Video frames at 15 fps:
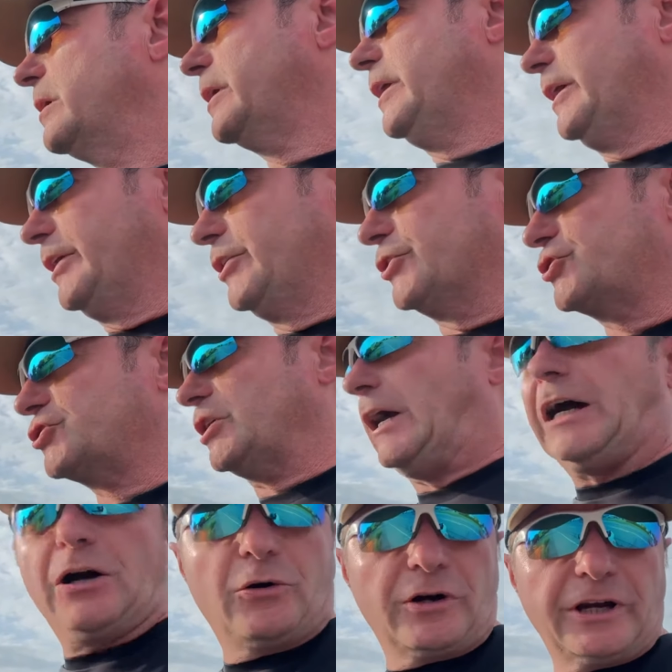getting a
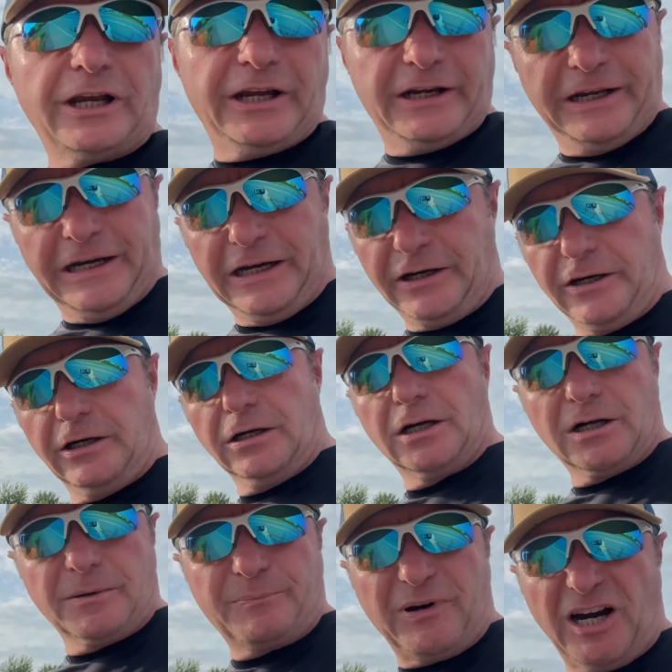shower, getting out of
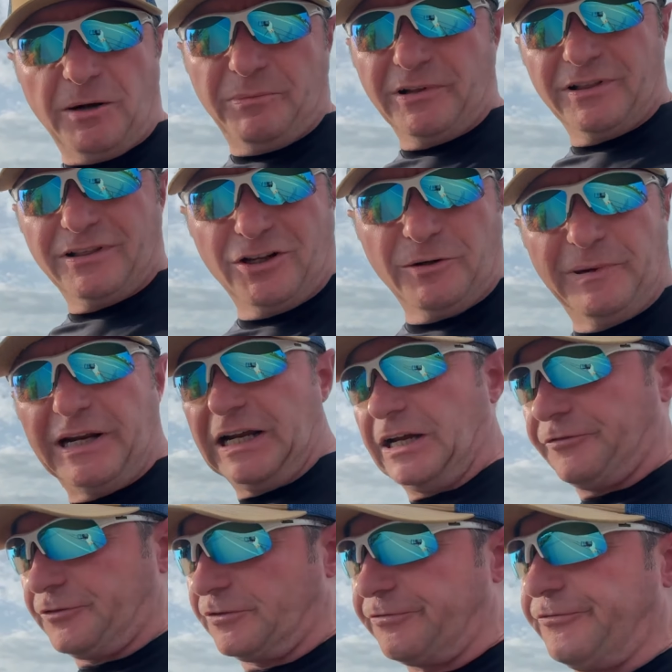here probably a little bit
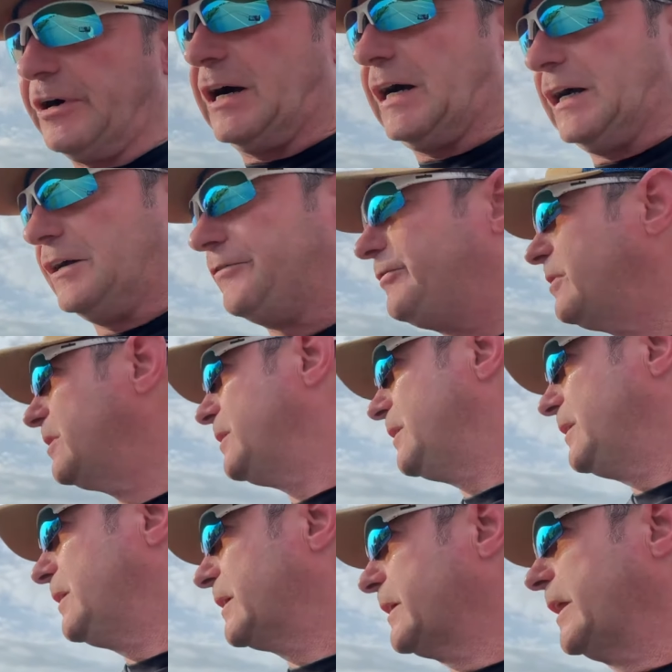after 5,
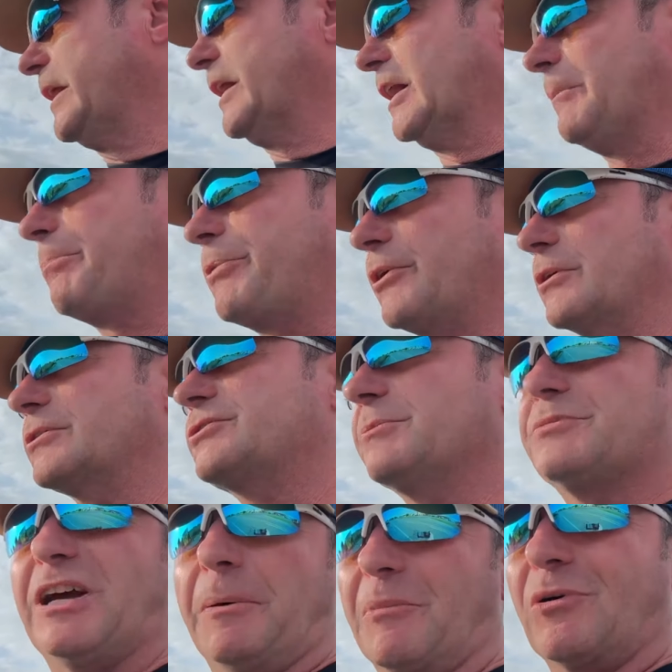getting up there
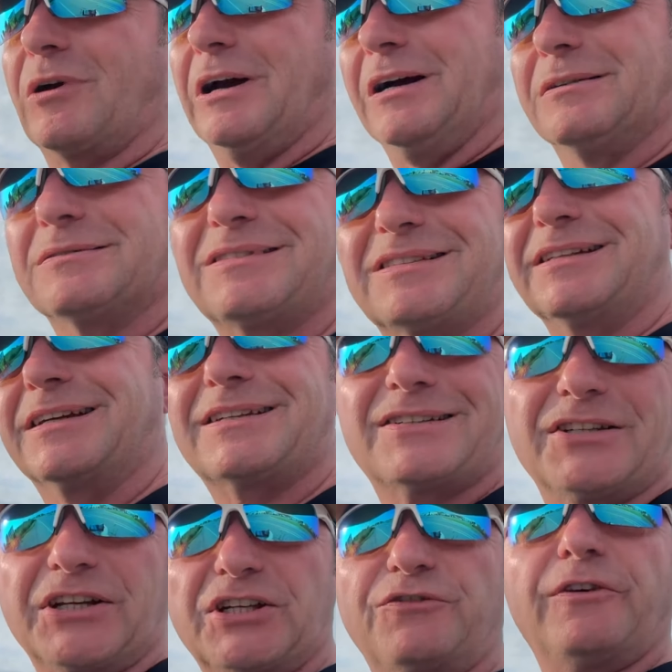sometime around 6,
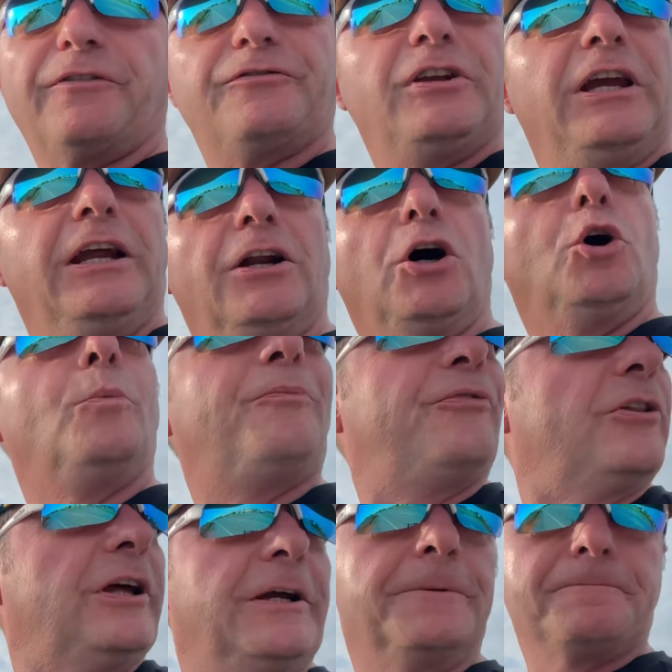6.15
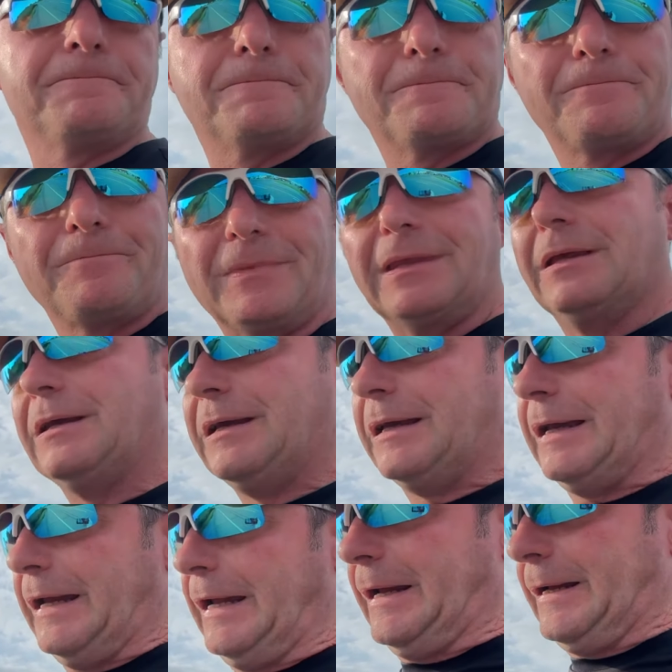hopefully,
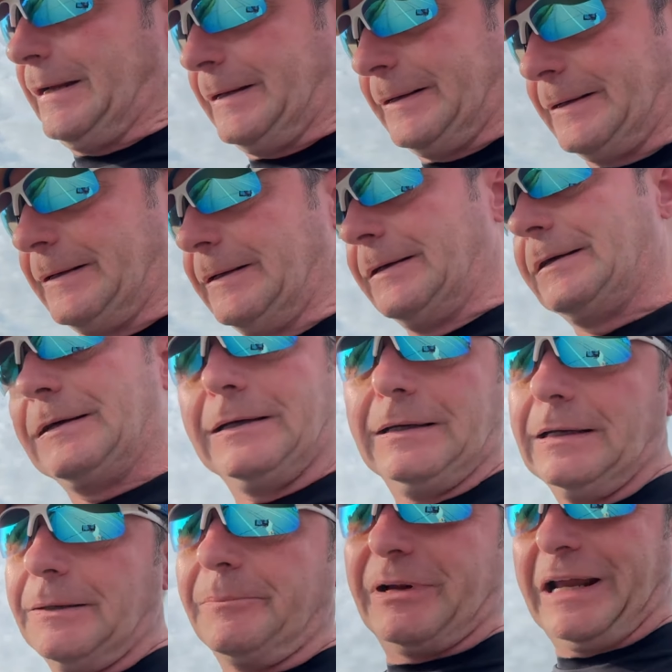and
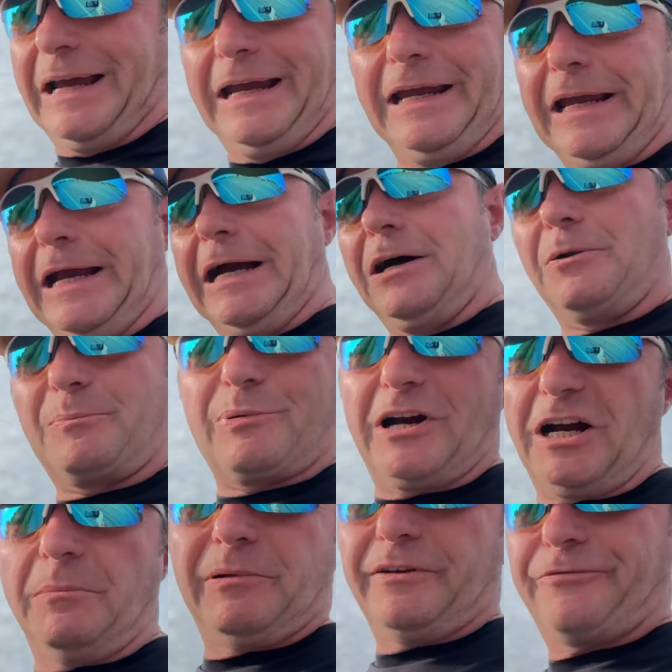I'm going to hang out
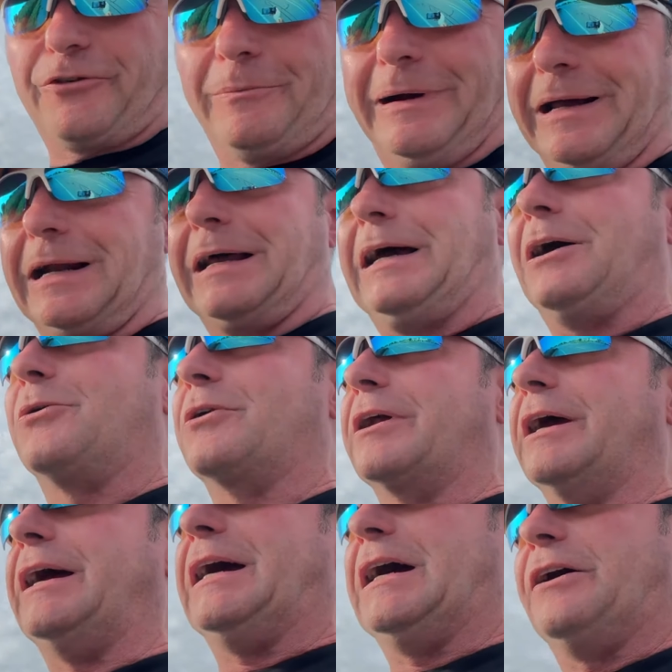probably for about an hour and a
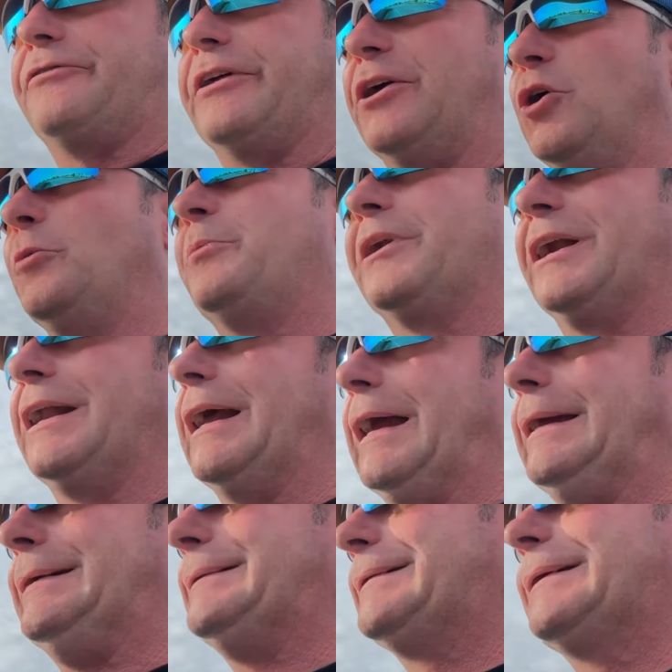half. They open at 8,